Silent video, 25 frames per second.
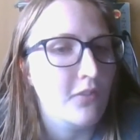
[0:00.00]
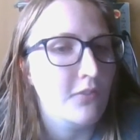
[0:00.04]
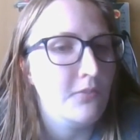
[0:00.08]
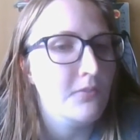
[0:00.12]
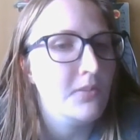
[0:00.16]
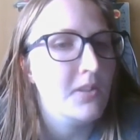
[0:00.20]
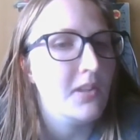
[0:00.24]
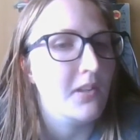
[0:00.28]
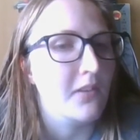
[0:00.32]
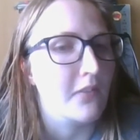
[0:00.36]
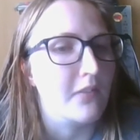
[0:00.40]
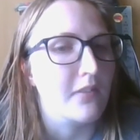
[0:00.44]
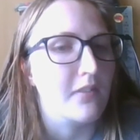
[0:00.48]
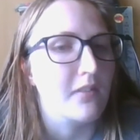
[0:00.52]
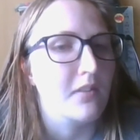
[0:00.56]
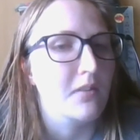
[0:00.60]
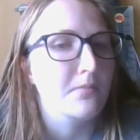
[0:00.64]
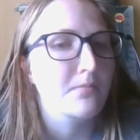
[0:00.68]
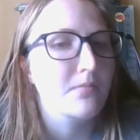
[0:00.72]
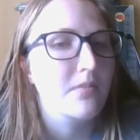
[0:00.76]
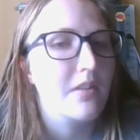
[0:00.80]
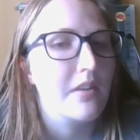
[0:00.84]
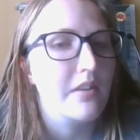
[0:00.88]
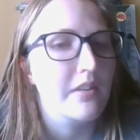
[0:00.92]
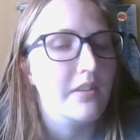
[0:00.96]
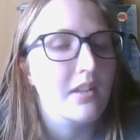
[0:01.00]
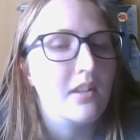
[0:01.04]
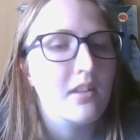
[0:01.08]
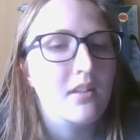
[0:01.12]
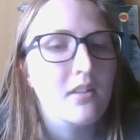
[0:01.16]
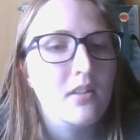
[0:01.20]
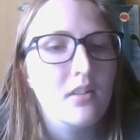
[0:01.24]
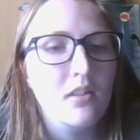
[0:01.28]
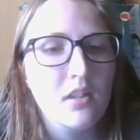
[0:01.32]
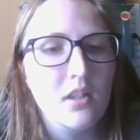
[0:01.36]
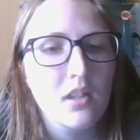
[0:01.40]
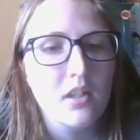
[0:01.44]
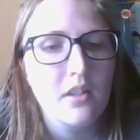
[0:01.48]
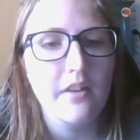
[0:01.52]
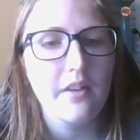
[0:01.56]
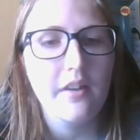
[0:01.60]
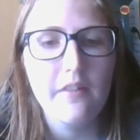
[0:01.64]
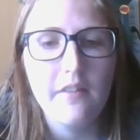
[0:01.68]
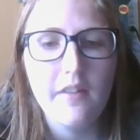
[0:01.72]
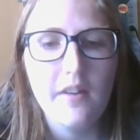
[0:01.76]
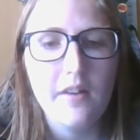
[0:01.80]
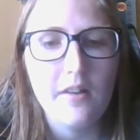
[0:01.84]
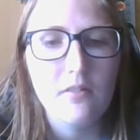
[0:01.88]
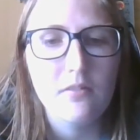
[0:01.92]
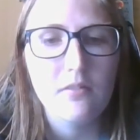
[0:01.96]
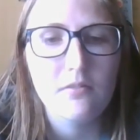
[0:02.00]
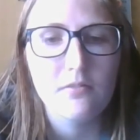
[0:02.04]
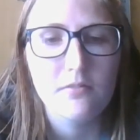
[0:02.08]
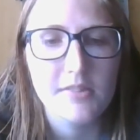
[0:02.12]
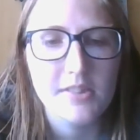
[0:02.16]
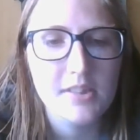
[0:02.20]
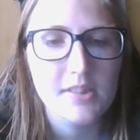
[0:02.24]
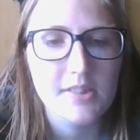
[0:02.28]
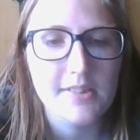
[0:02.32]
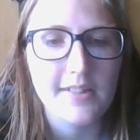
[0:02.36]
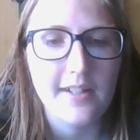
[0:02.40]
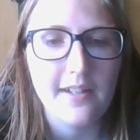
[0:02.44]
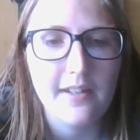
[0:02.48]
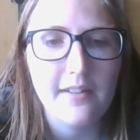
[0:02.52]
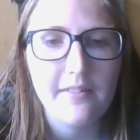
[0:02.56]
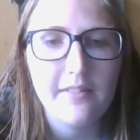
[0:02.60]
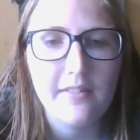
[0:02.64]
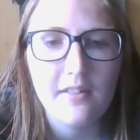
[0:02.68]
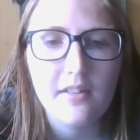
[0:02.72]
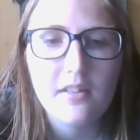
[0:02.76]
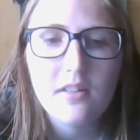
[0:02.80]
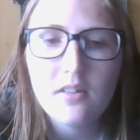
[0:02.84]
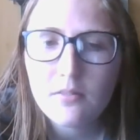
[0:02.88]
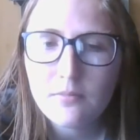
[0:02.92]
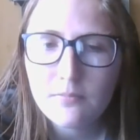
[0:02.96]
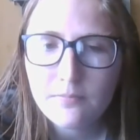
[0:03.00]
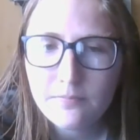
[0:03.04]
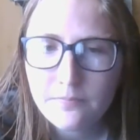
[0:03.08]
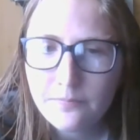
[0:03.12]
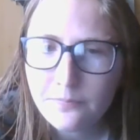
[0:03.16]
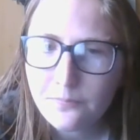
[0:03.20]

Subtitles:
doing something and they don't realize it.